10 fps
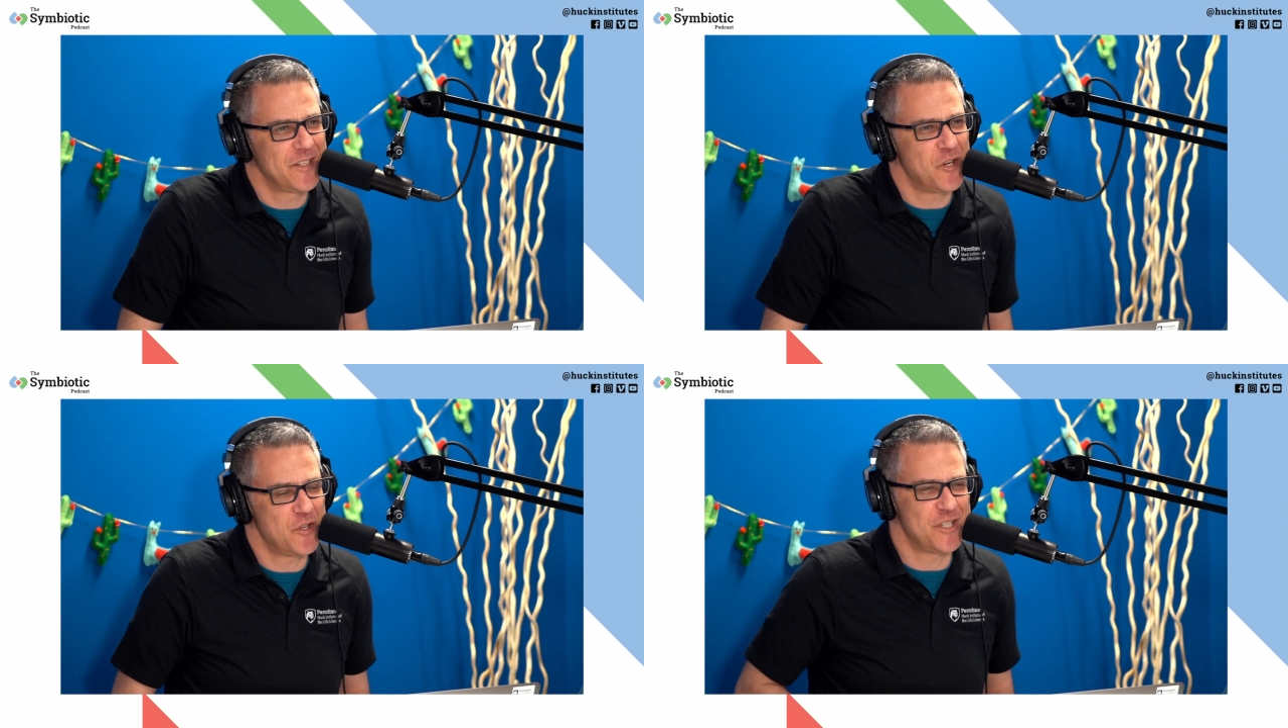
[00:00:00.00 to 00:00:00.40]

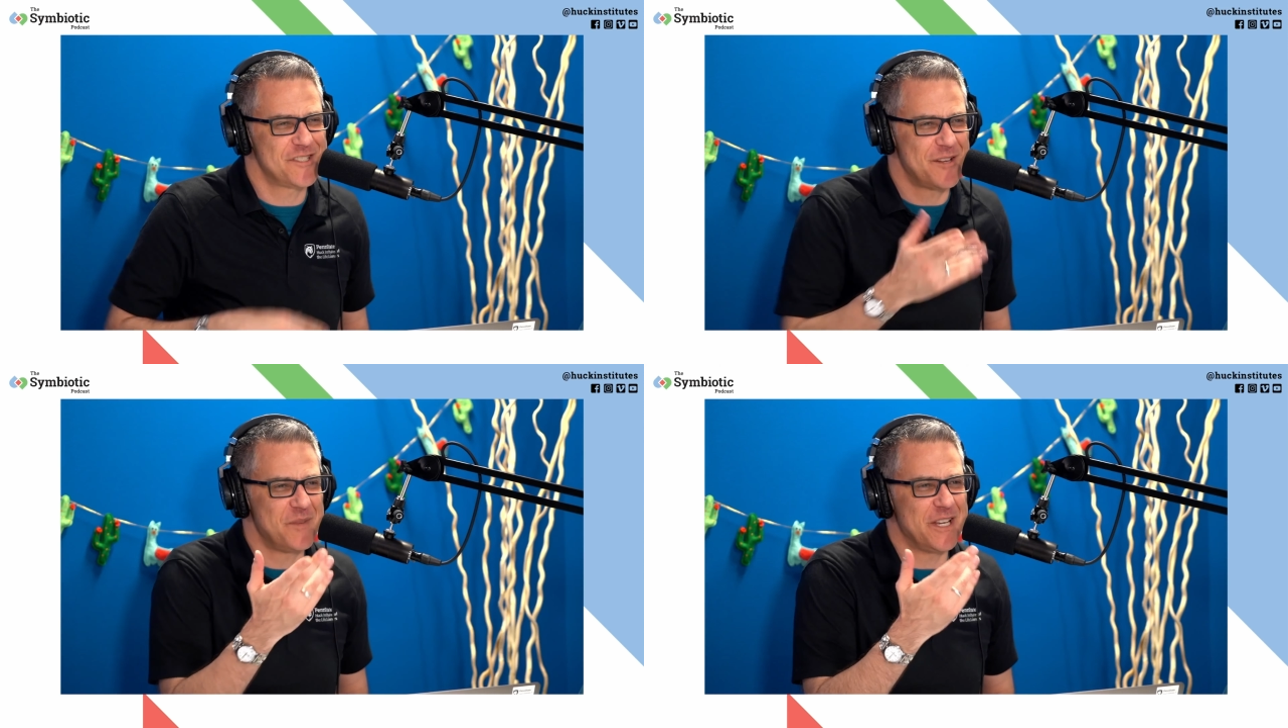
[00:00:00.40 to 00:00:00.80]
you know, you
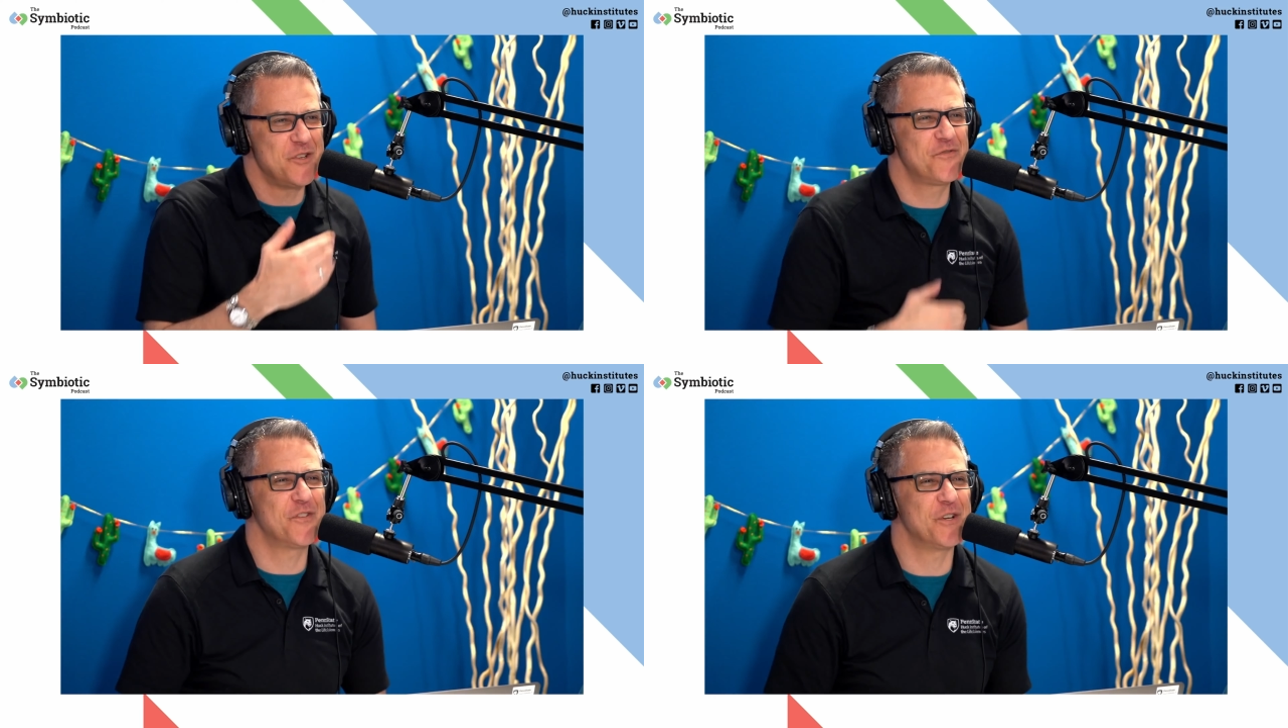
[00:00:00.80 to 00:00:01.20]
just sent me a
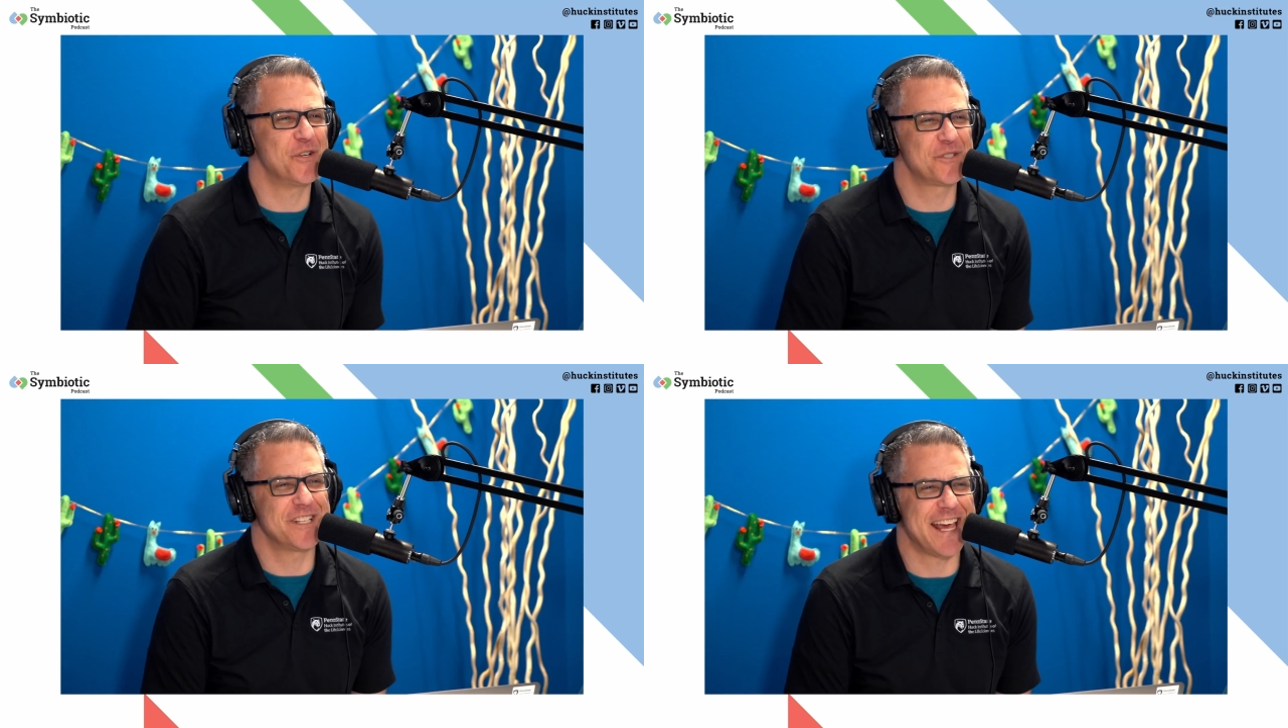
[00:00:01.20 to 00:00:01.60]
new
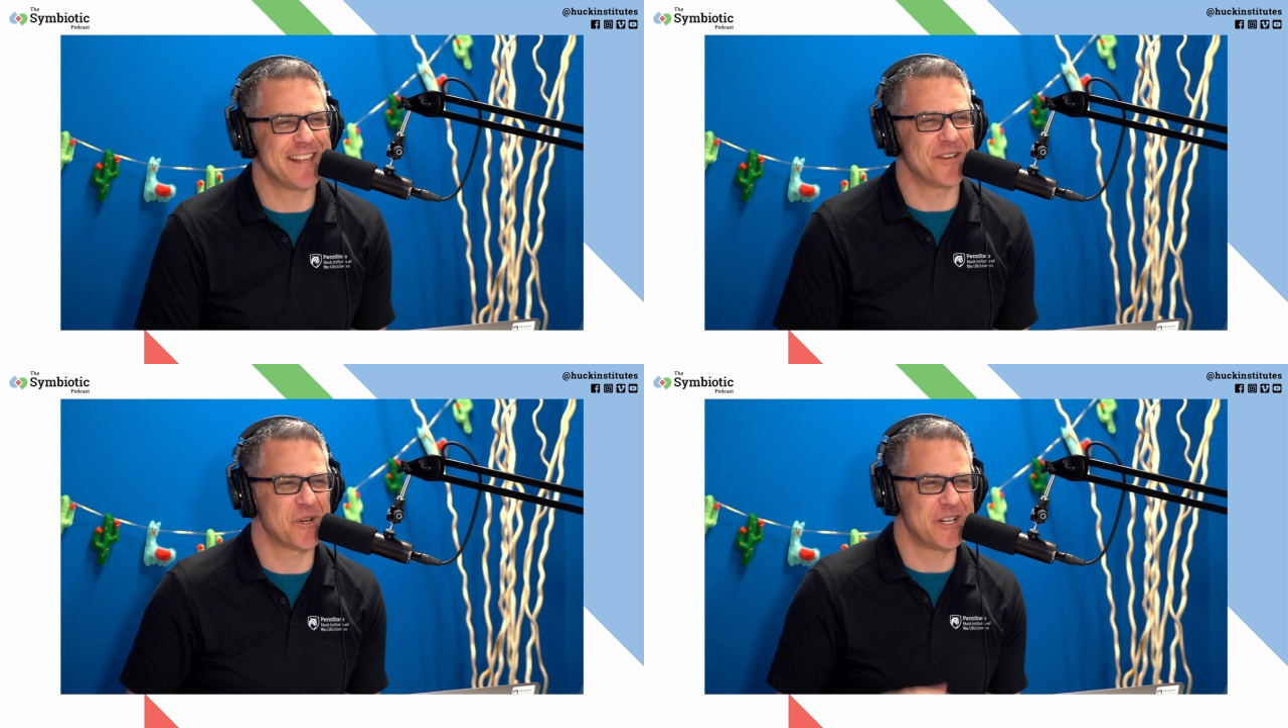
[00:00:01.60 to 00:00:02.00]
photo
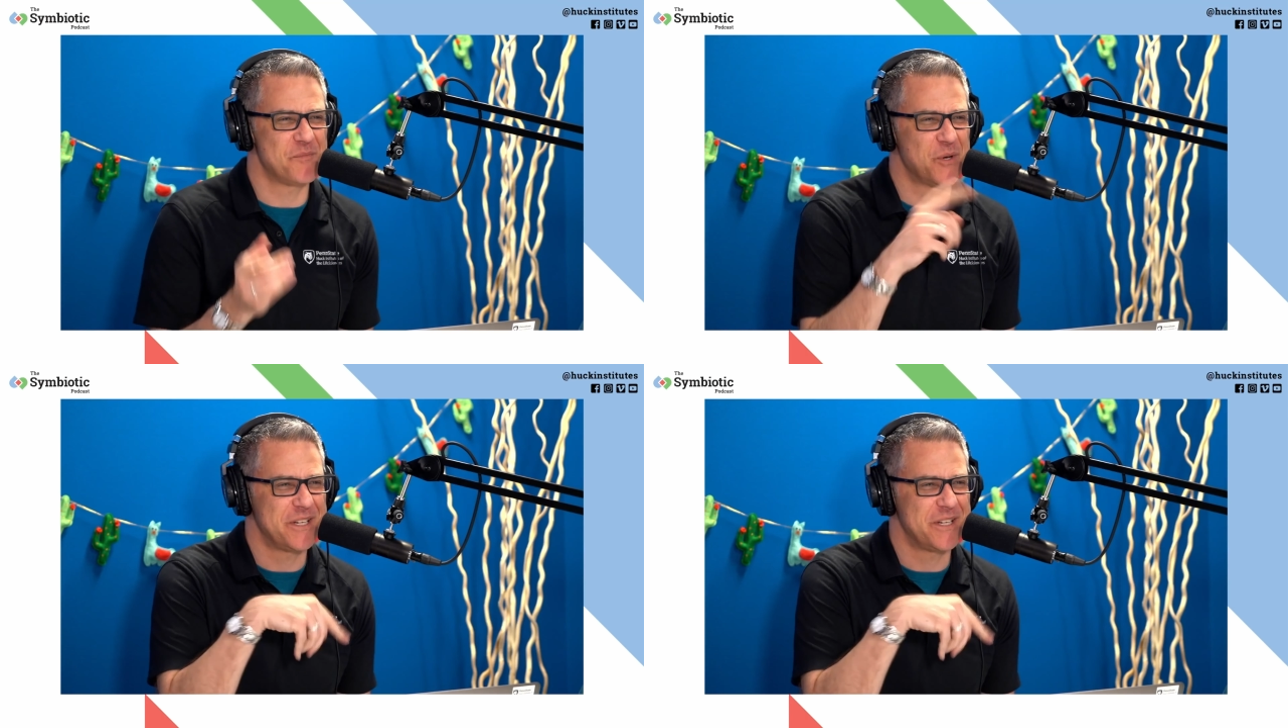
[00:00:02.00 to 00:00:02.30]
today that we're going to